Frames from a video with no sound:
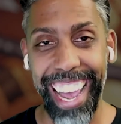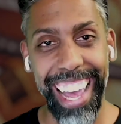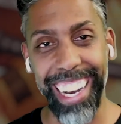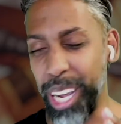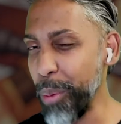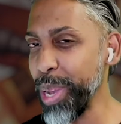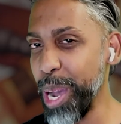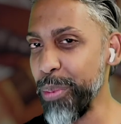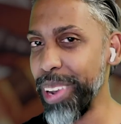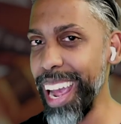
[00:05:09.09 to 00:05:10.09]
And
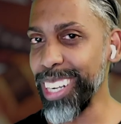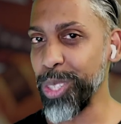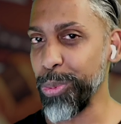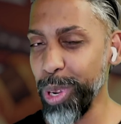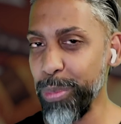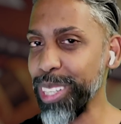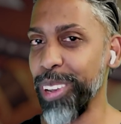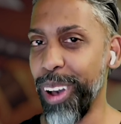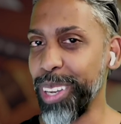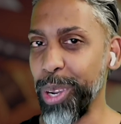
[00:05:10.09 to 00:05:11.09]
coming up next, we're going to be
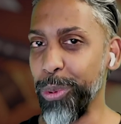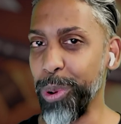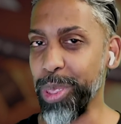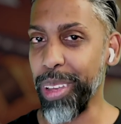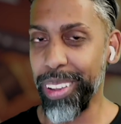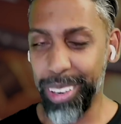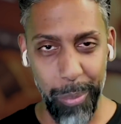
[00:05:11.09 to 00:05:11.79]
talking with